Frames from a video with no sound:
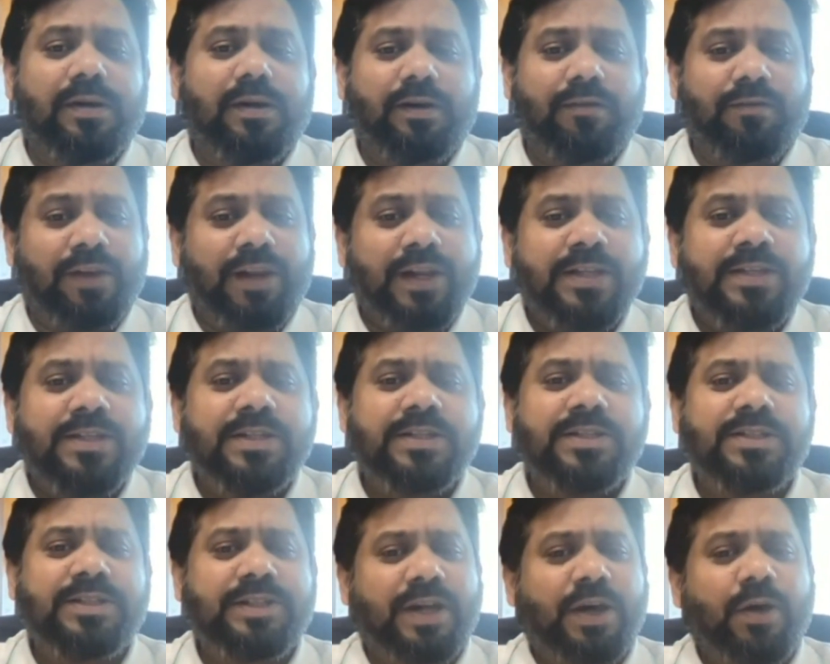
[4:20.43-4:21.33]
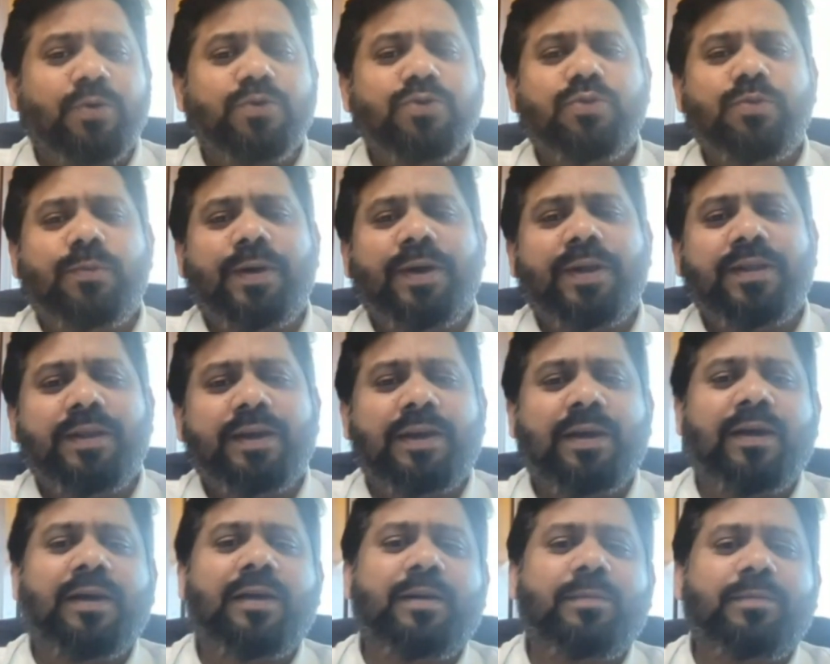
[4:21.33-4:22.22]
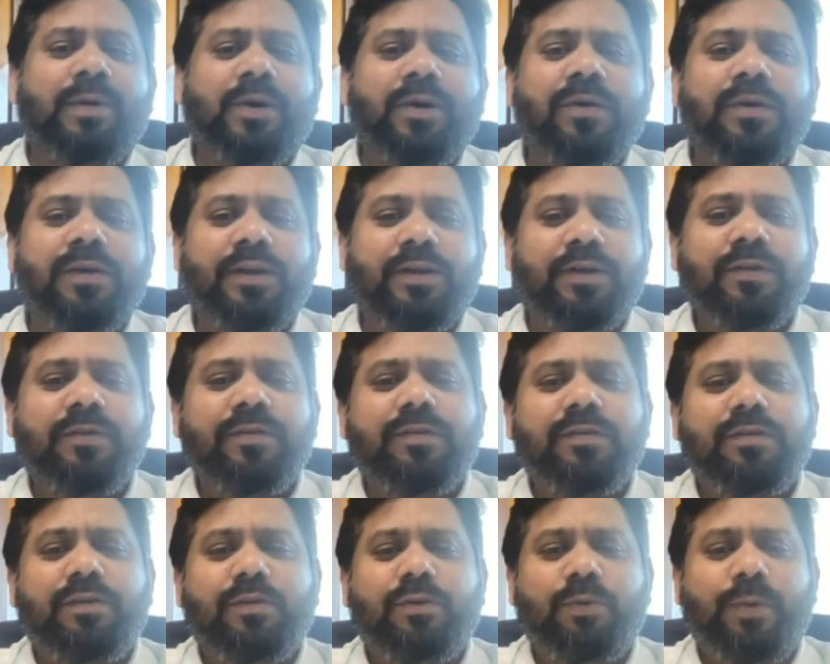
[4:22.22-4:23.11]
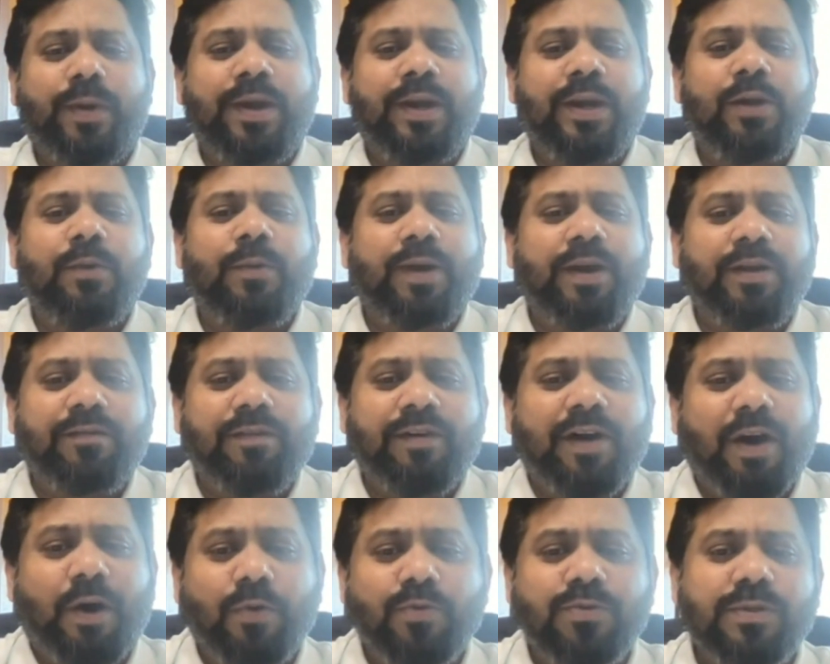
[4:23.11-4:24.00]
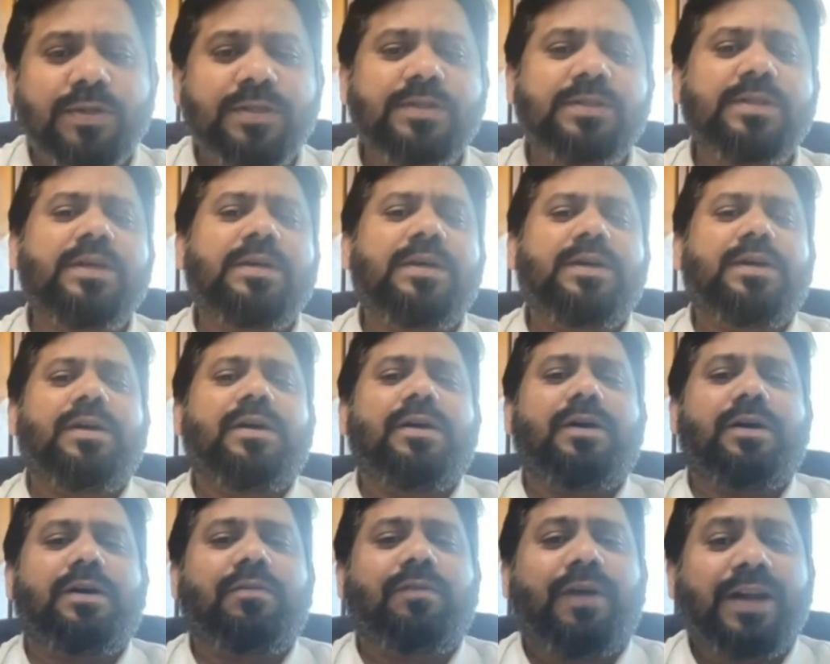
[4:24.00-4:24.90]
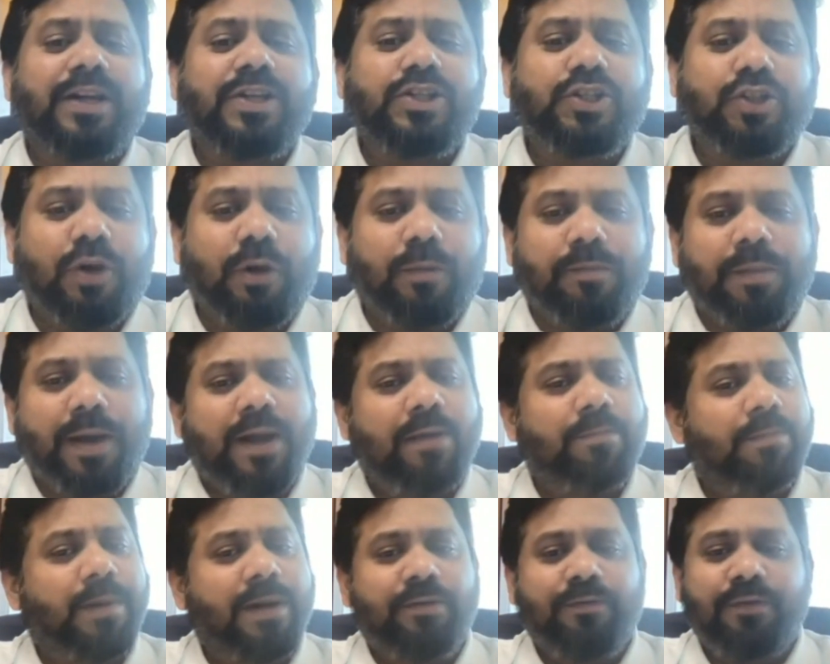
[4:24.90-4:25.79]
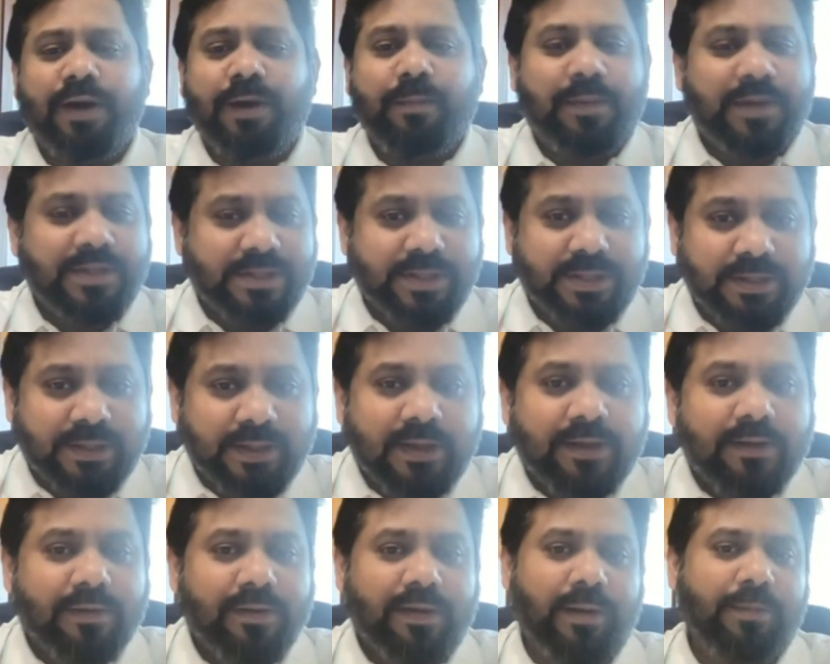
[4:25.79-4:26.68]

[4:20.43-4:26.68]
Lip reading: villages, towns where there are about 20-25 houses, one shop, but we are present there.